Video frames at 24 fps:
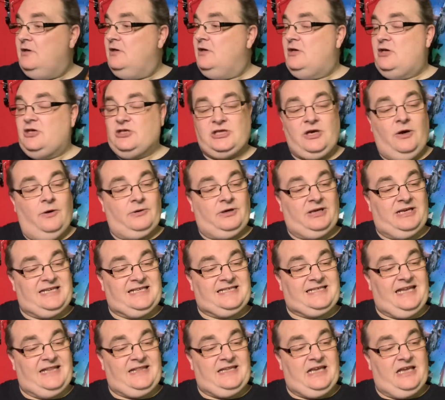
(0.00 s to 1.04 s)
So I'm going to
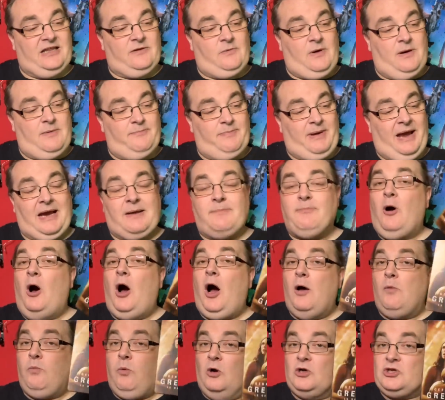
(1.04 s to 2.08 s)
send the other one back. But
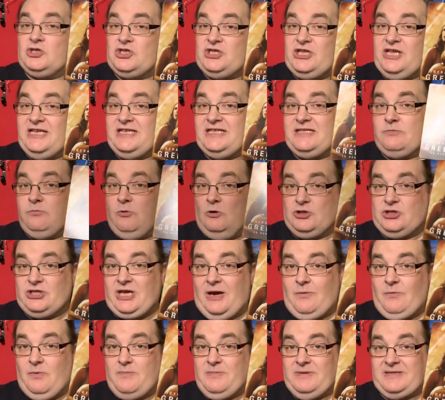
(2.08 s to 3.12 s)
I watched this, watched
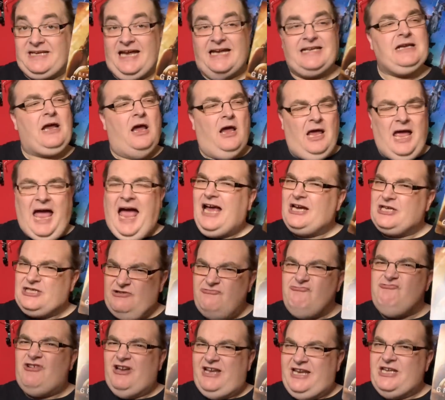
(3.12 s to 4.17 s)
that with my dad.
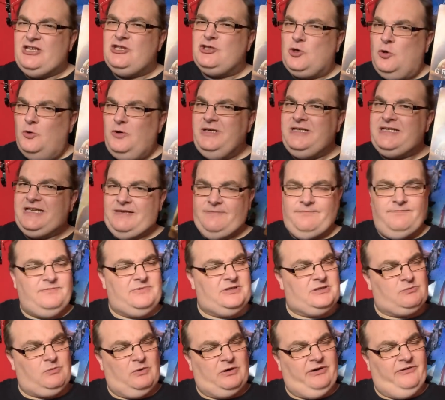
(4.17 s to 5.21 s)
Actually really enjoyed it.
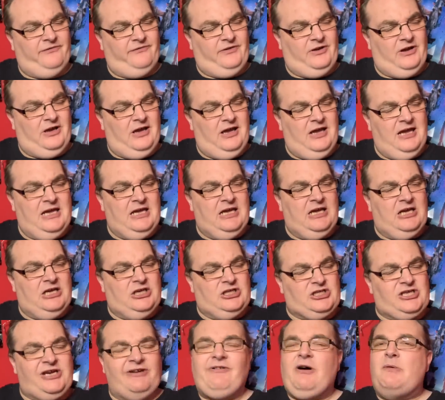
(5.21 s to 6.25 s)
It's one of
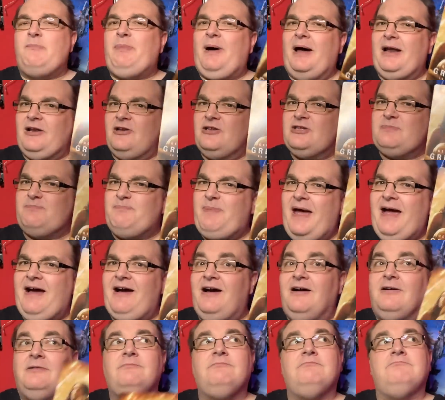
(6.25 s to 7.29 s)
Gerard Butler's
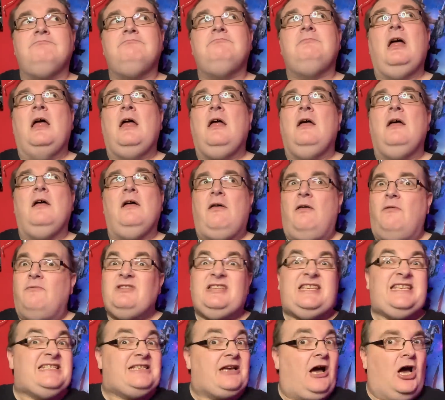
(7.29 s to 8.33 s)
better
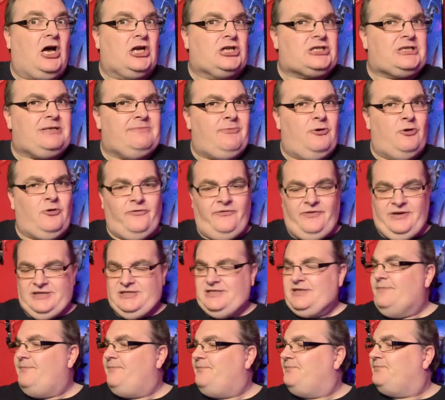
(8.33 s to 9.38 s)
disaster
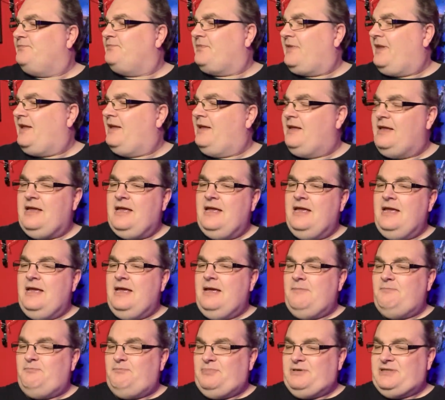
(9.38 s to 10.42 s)
movies.
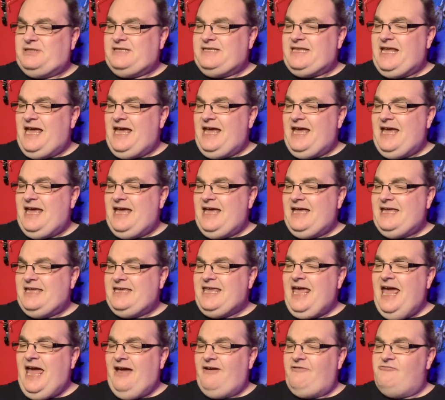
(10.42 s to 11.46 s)
But
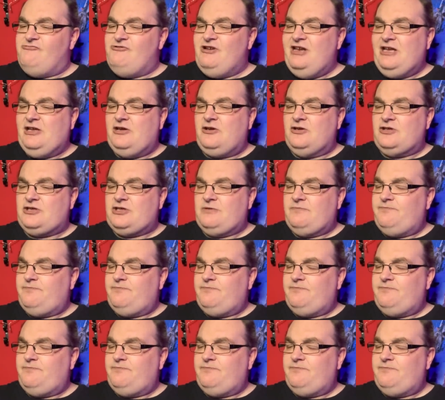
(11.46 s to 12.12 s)
yeah, really good.